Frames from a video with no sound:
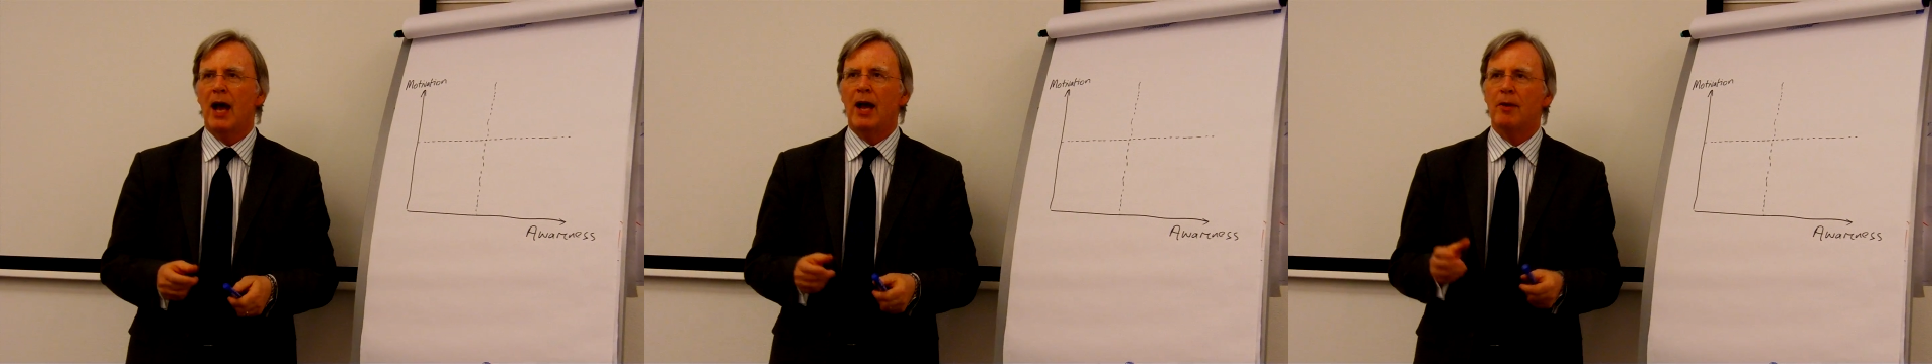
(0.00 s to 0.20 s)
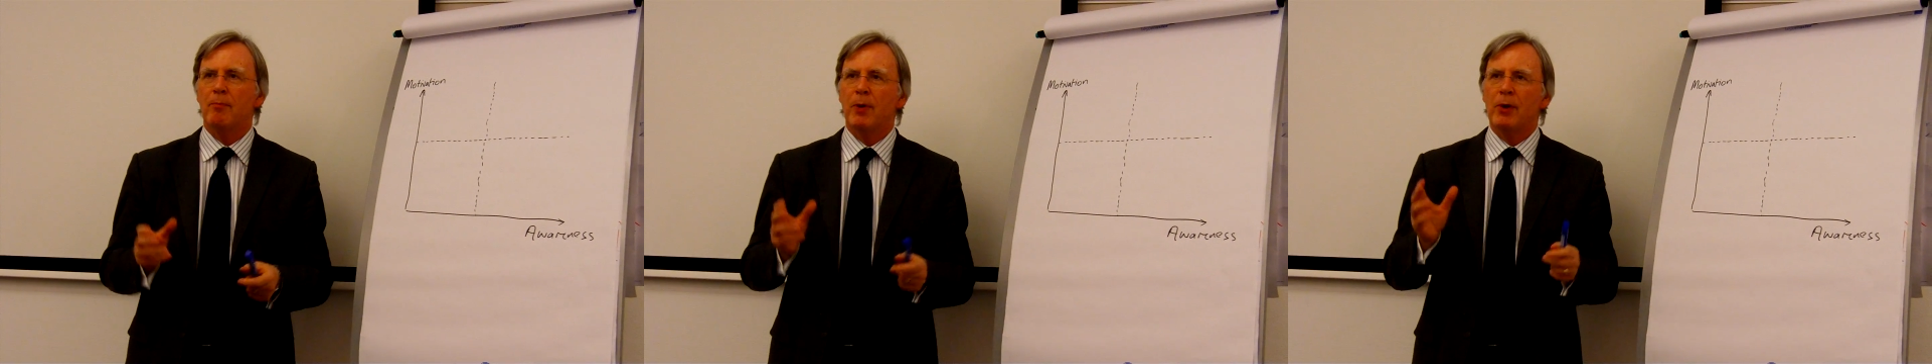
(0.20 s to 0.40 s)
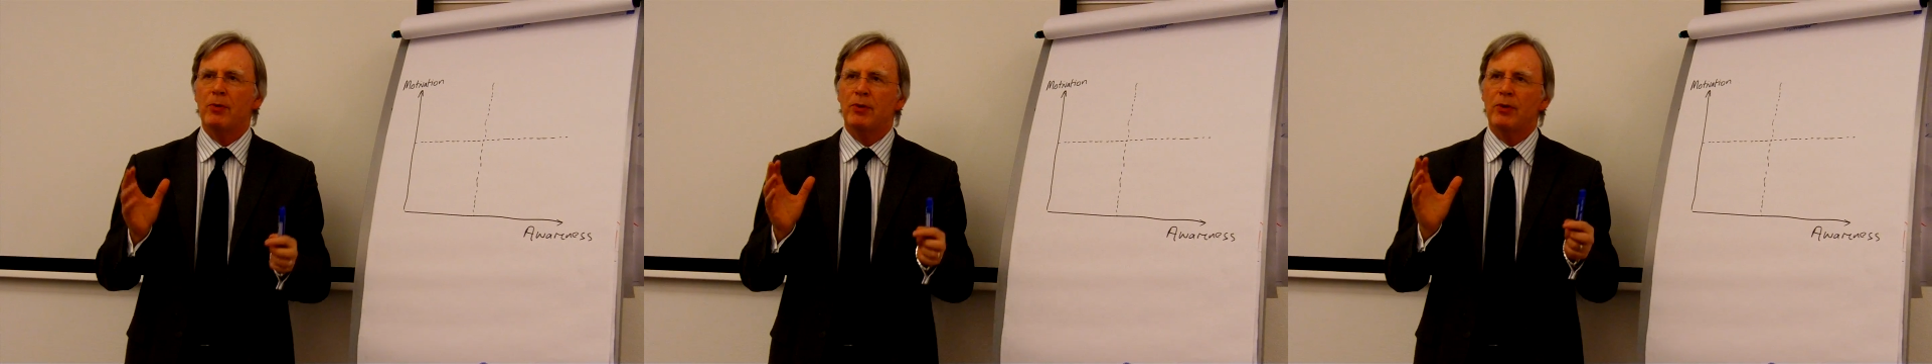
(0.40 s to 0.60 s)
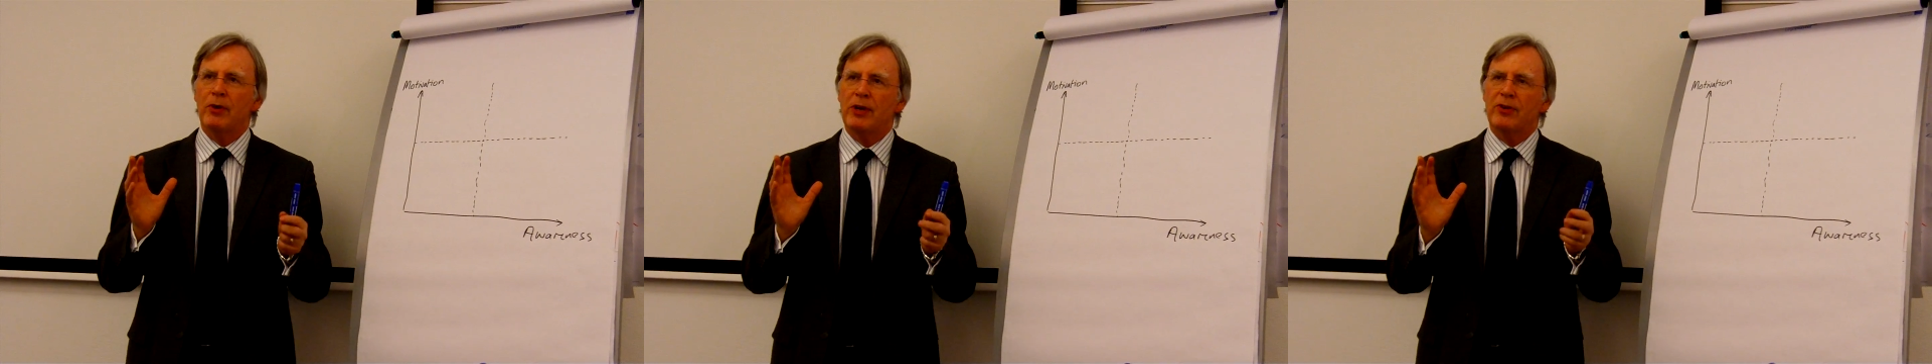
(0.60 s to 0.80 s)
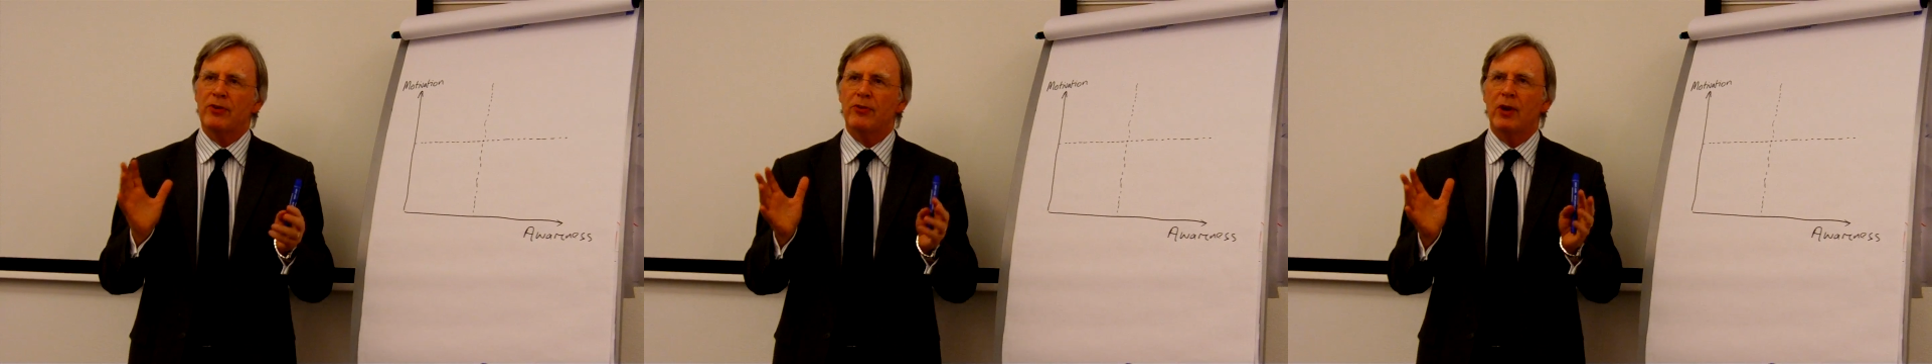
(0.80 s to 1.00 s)
And both are
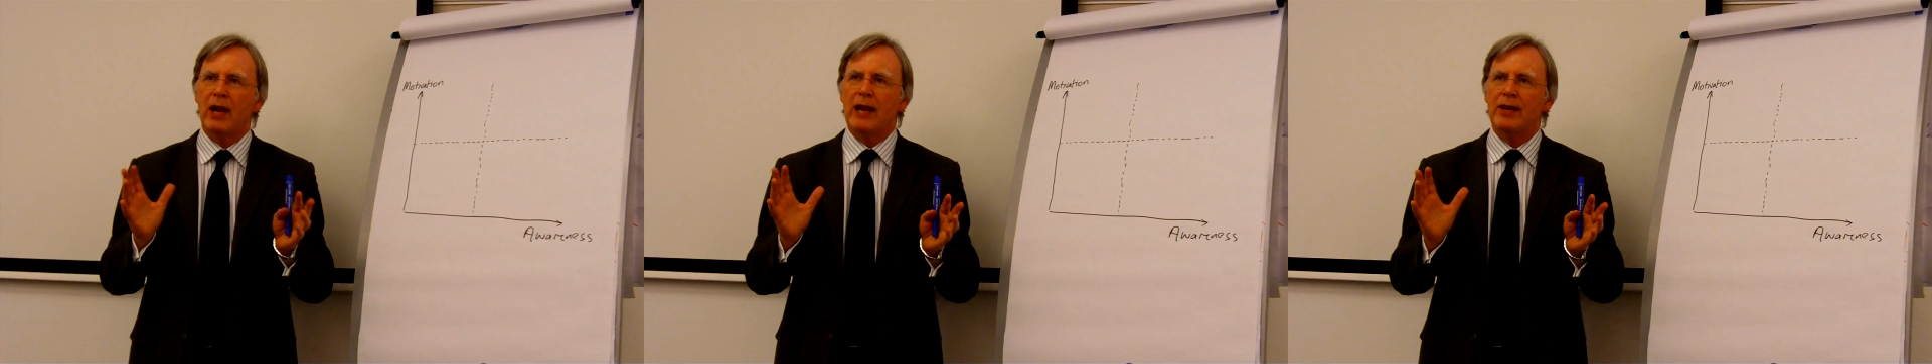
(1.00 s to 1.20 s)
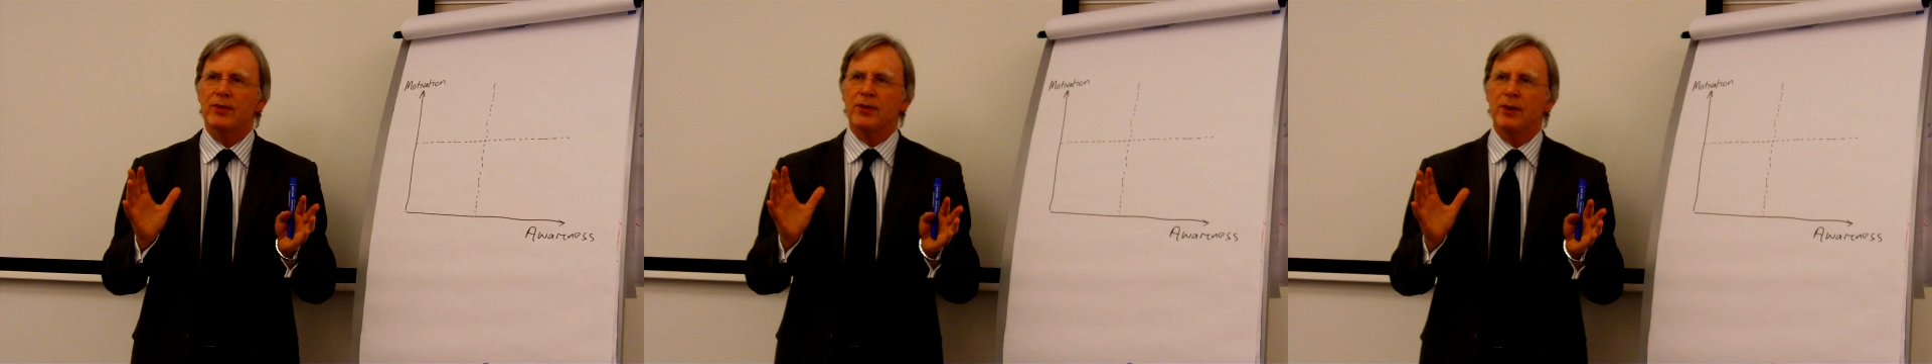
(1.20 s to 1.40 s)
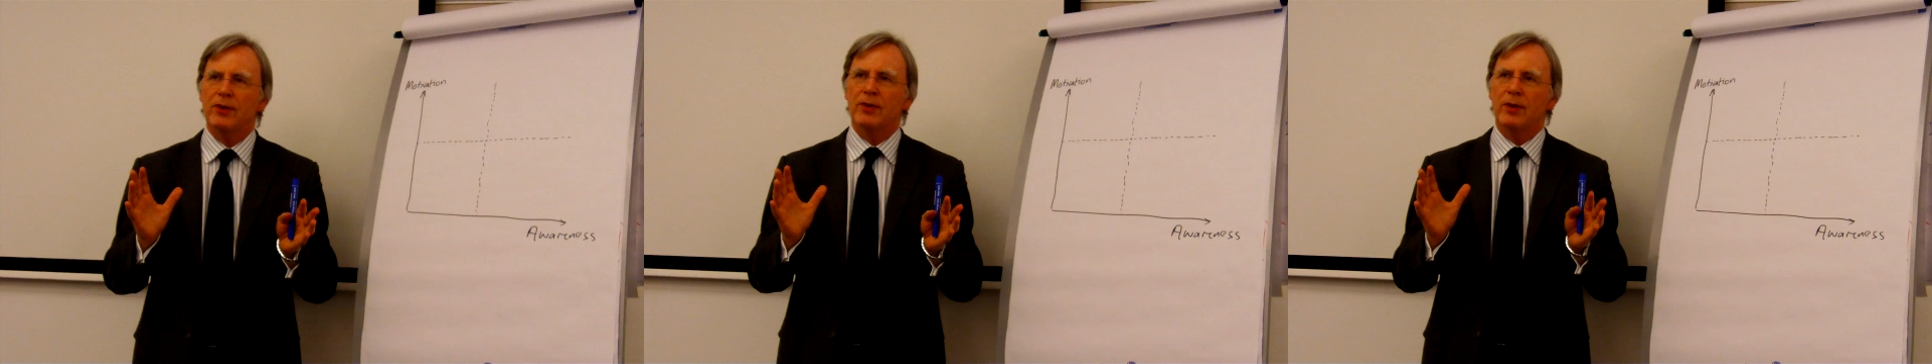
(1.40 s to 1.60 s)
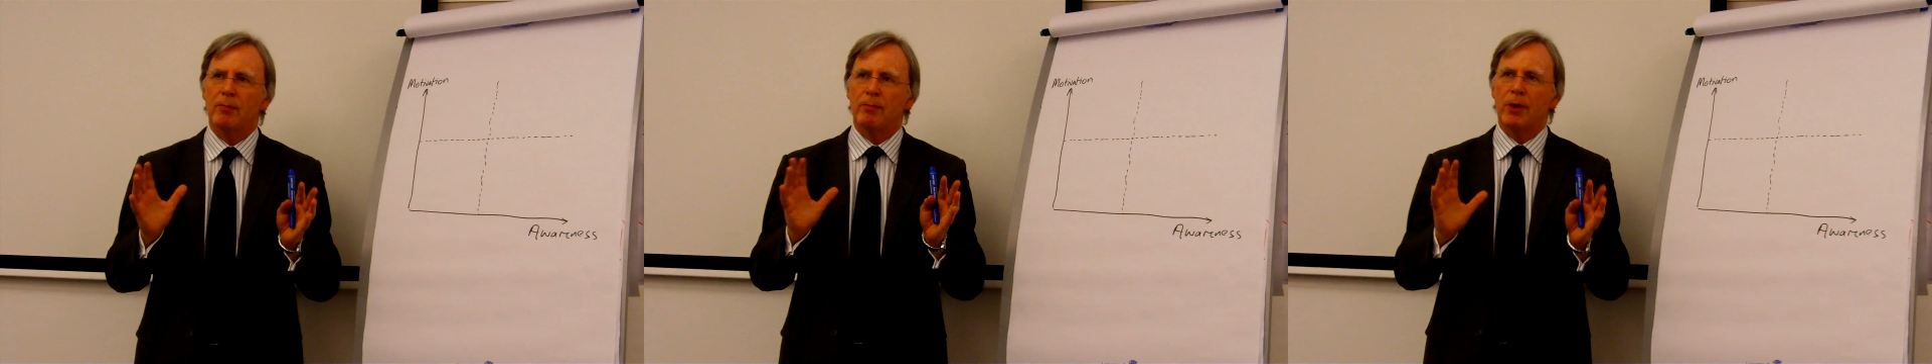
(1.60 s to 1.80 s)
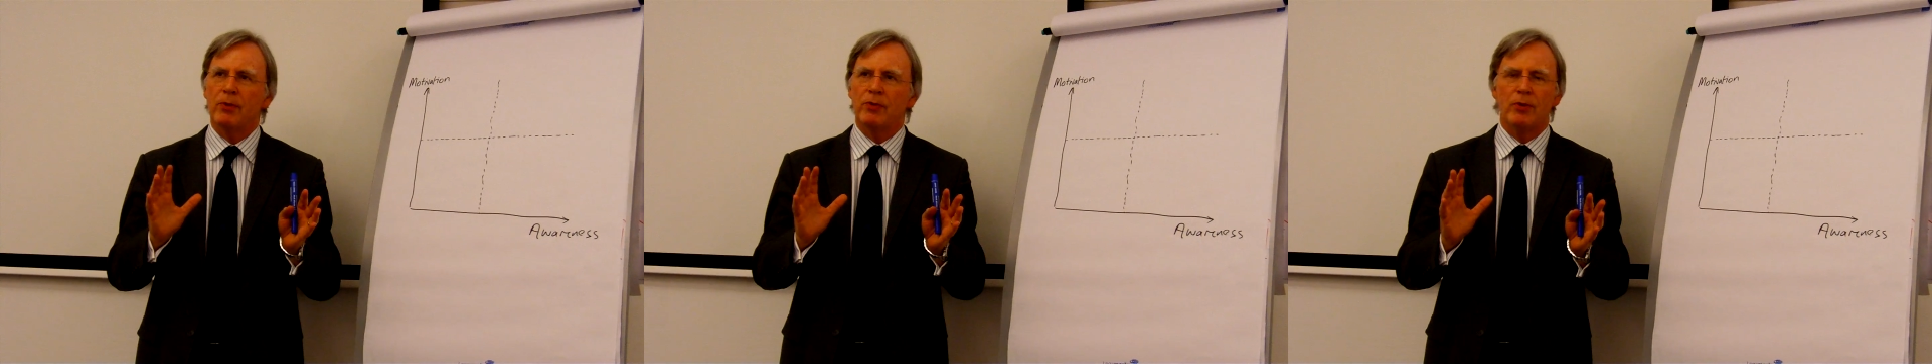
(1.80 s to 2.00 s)
interrelated,
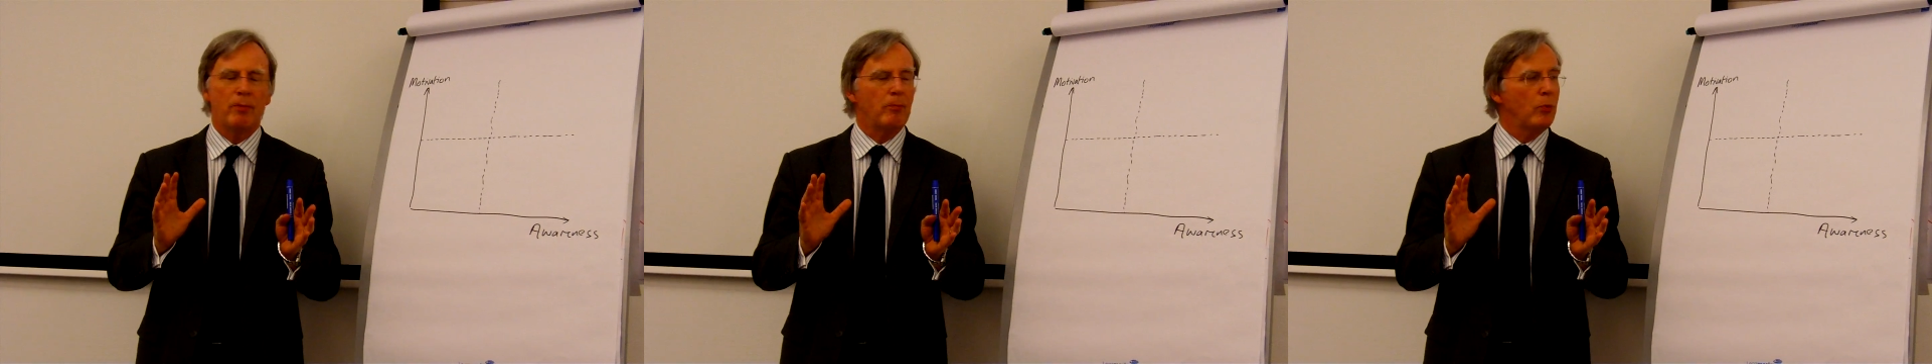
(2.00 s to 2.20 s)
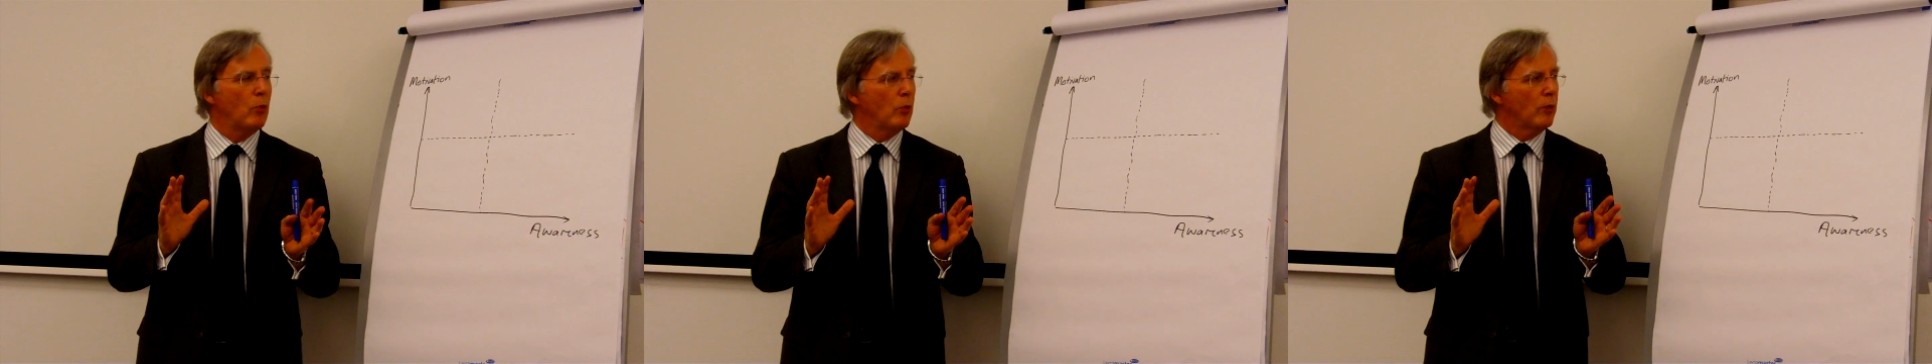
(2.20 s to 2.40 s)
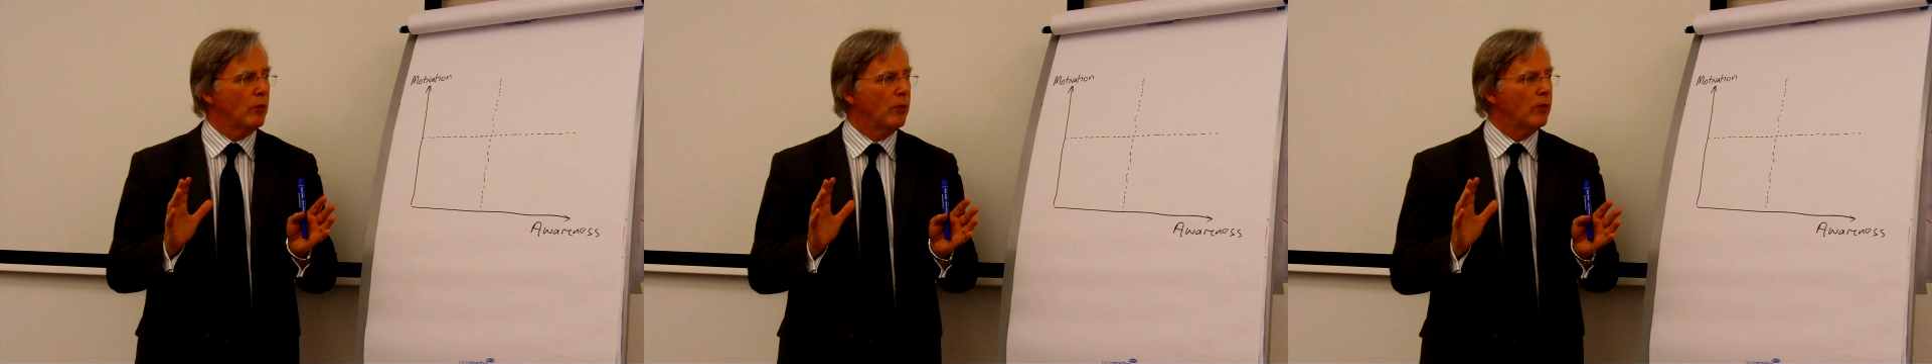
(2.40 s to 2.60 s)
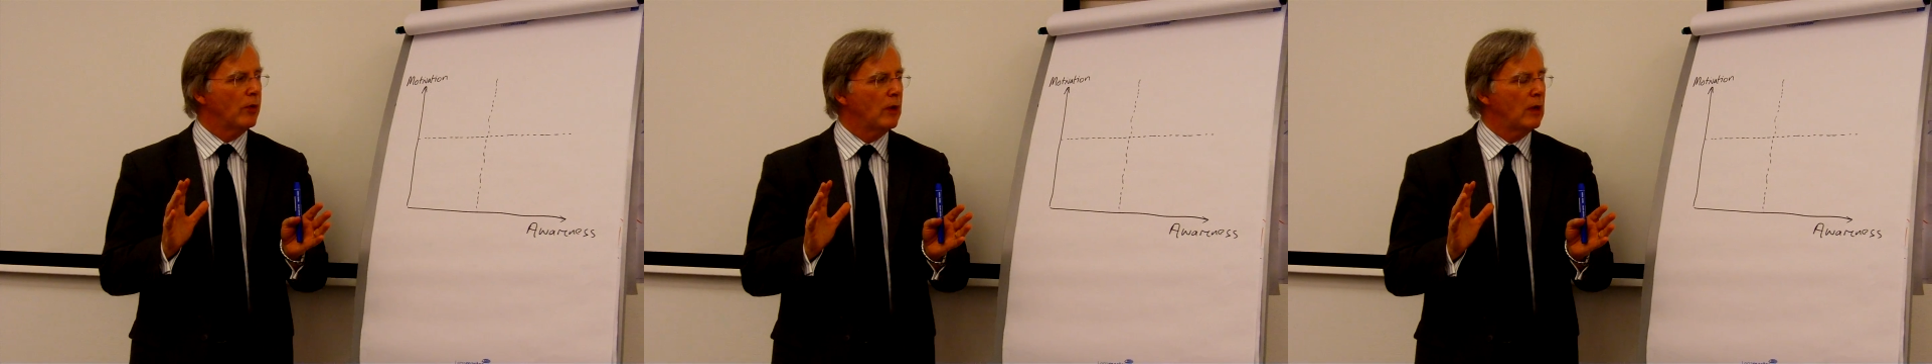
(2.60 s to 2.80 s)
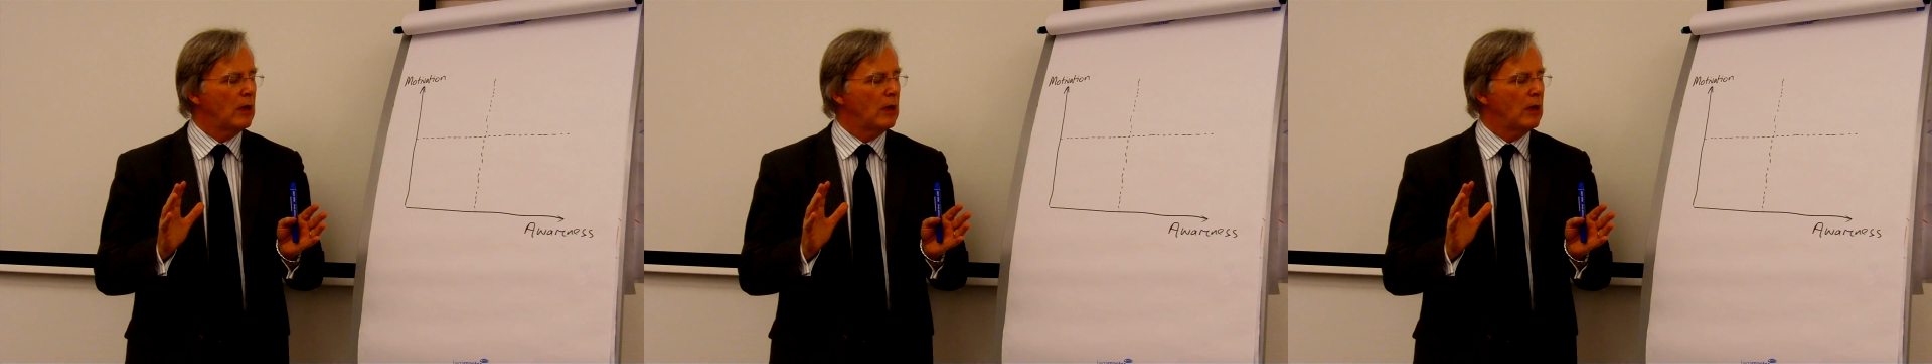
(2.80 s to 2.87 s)
both are important.